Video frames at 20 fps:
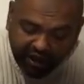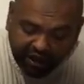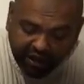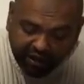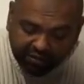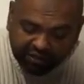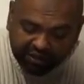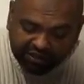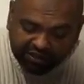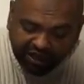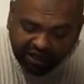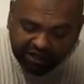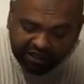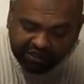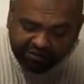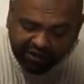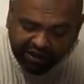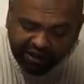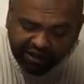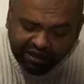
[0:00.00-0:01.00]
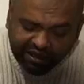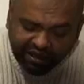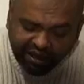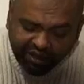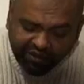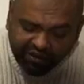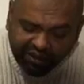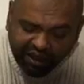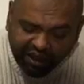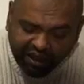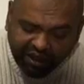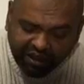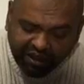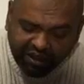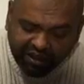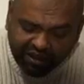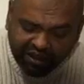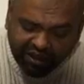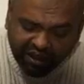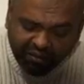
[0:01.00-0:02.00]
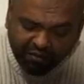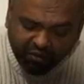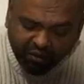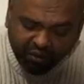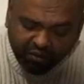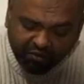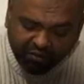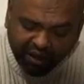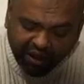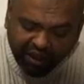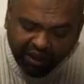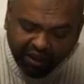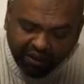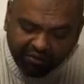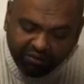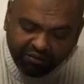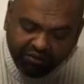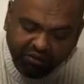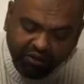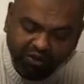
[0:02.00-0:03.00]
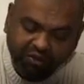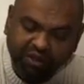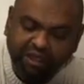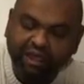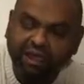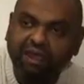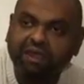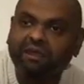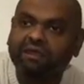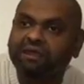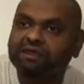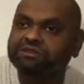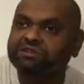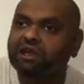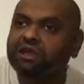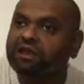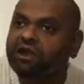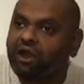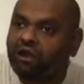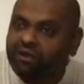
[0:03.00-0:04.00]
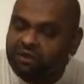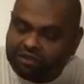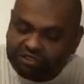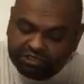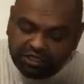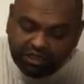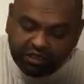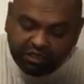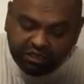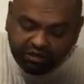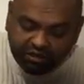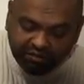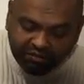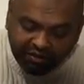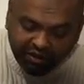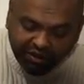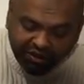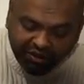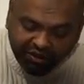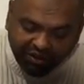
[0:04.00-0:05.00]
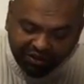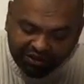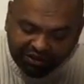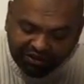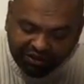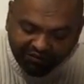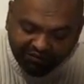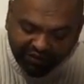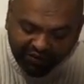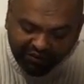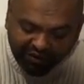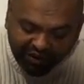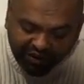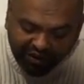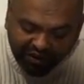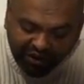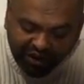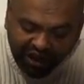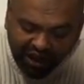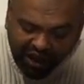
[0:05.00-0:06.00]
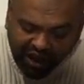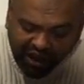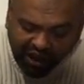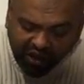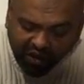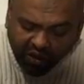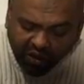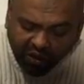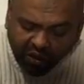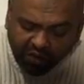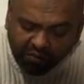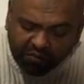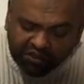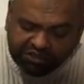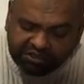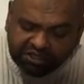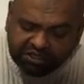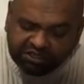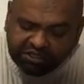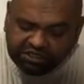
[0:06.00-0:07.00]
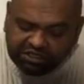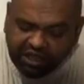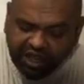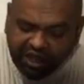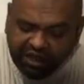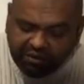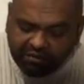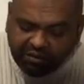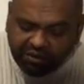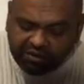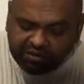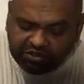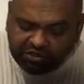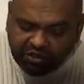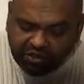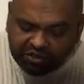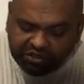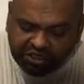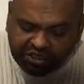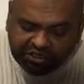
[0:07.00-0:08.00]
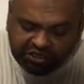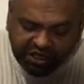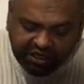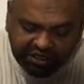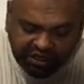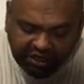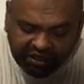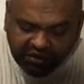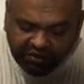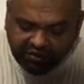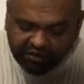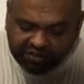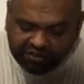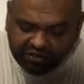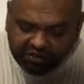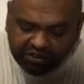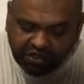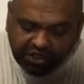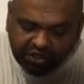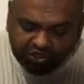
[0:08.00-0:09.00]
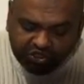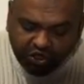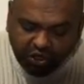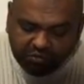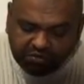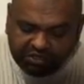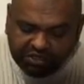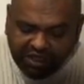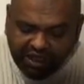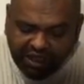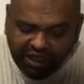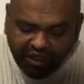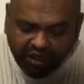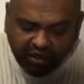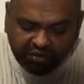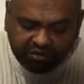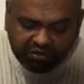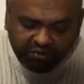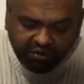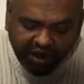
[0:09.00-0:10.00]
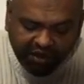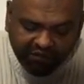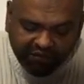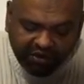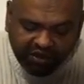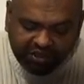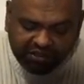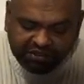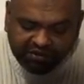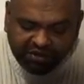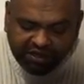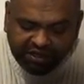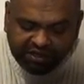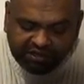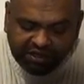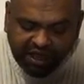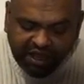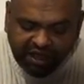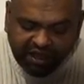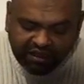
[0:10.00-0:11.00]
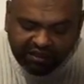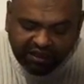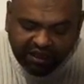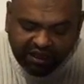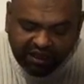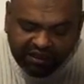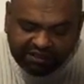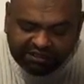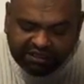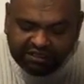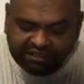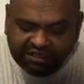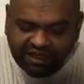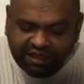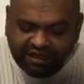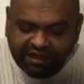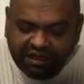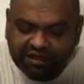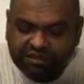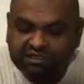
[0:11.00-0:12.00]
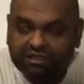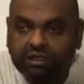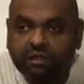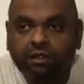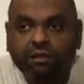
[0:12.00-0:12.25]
And the Chinese way, come on, Maya. Okay, it's encouraging, very good. All businesses hide bills, not just Indian shops, care homes, private nurseries. The list is endless.